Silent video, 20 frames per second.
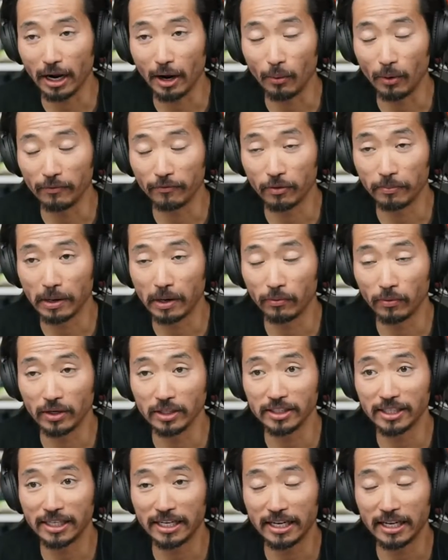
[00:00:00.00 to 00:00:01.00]
I went for my
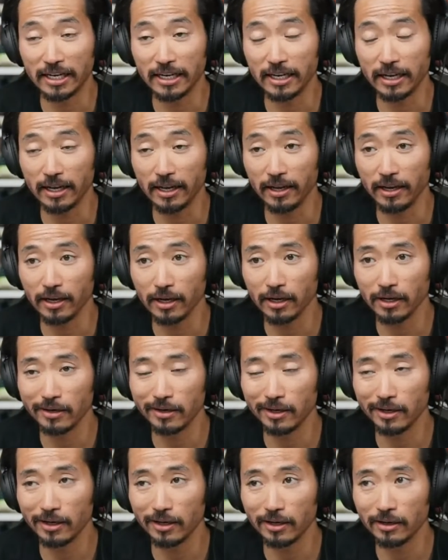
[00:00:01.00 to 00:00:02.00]
run today
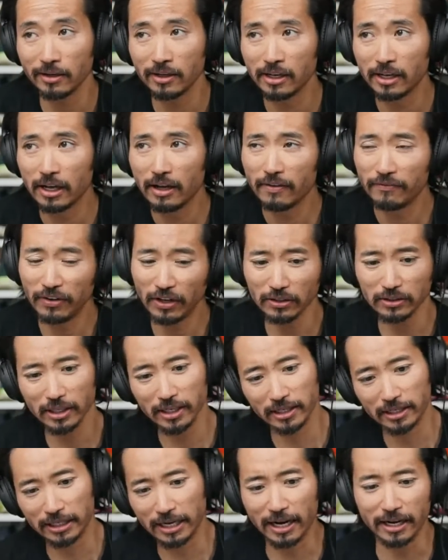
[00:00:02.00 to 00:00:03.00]
and uh, felt
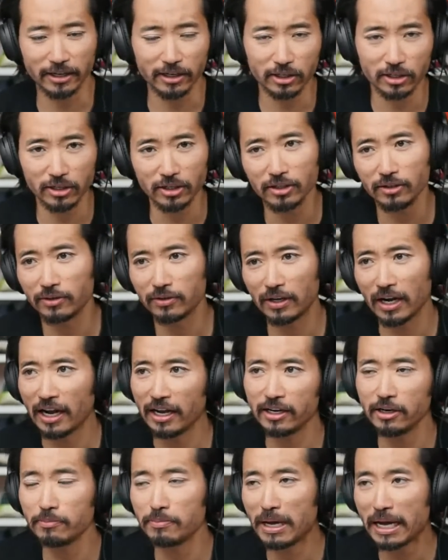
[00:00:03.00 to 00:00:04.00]
like kind of good,
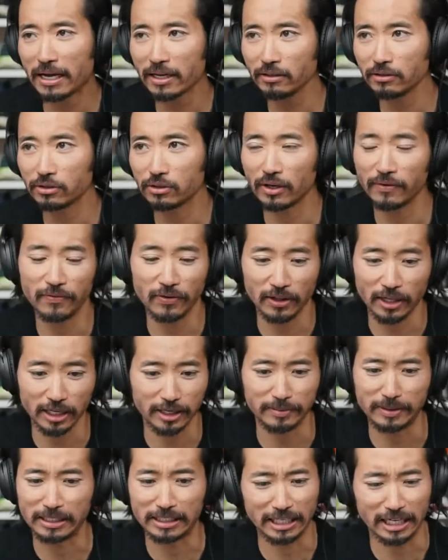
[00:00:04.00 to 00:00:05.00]
kind of bad. So I feel
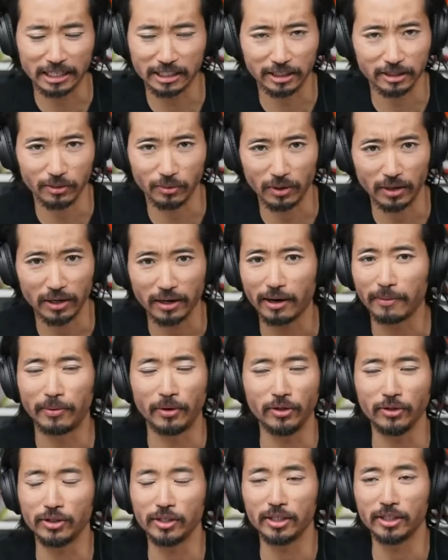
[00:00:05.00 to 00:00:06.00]
like I'm exactly where a
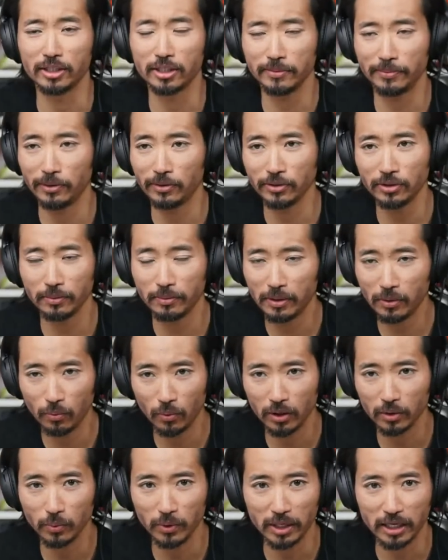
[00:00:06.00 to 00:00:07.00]
person is supposed to be
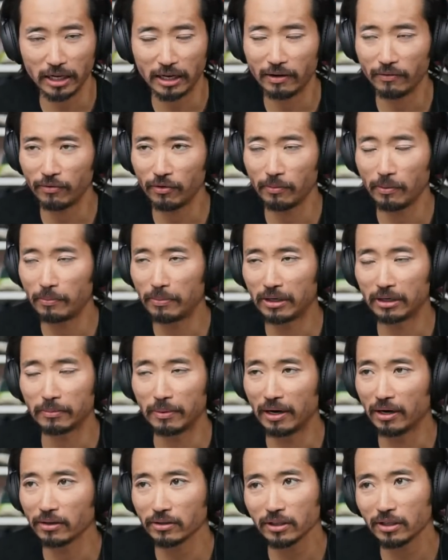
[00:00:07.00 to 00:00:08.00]
one week out from a big
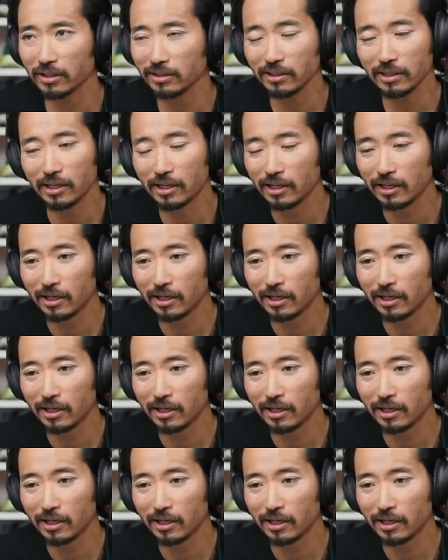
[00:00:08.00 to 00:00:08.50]
marathon.